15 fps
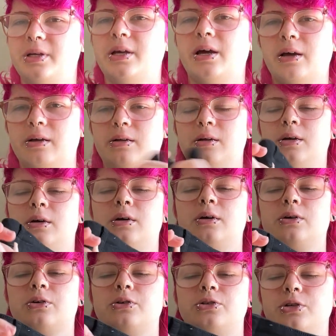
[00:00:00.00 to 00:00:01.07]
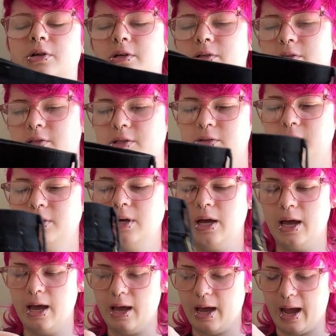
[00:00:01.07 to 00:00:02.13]
at, because you can still
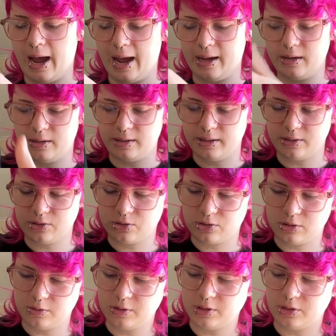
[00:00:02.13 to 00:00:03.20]
add things to it.